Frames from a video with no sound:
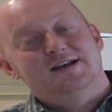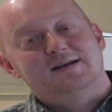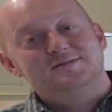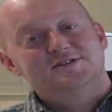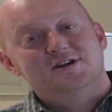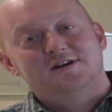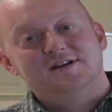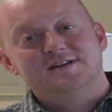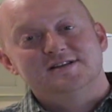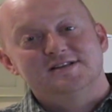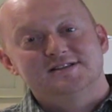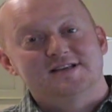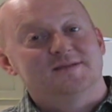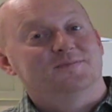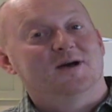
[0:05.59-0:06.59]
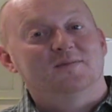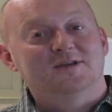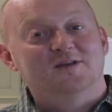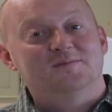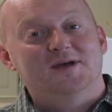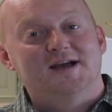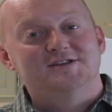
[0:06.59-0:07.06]
I'm starting to see
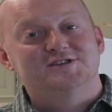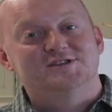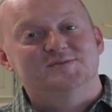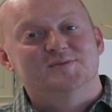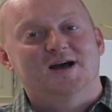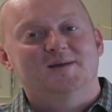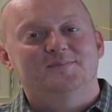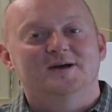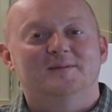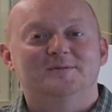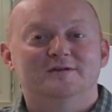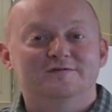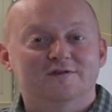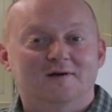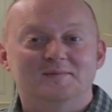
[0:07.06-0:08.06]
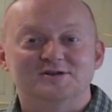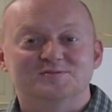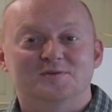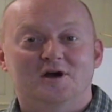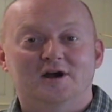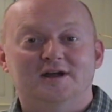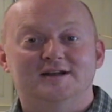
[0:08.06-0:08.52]
pumpkin patches pop up. The farmer's
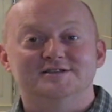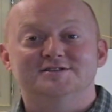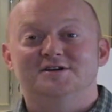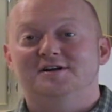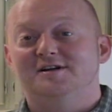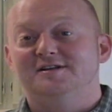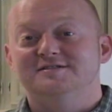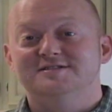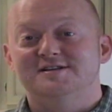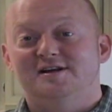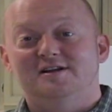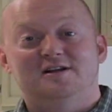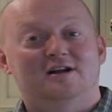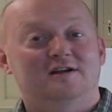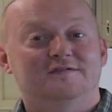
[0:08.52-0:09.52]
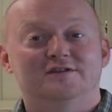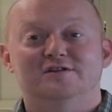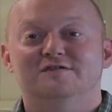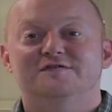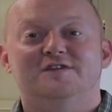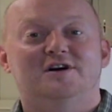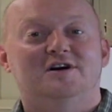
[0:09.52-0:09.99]
market is starting to sell all of
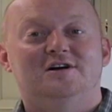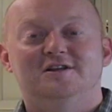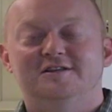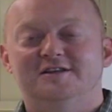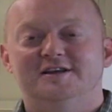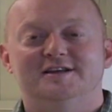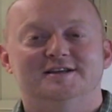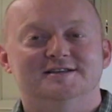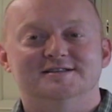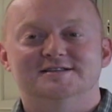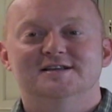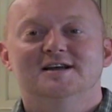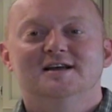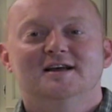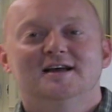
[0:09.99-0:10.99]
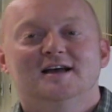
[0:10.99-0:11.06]
their fall things.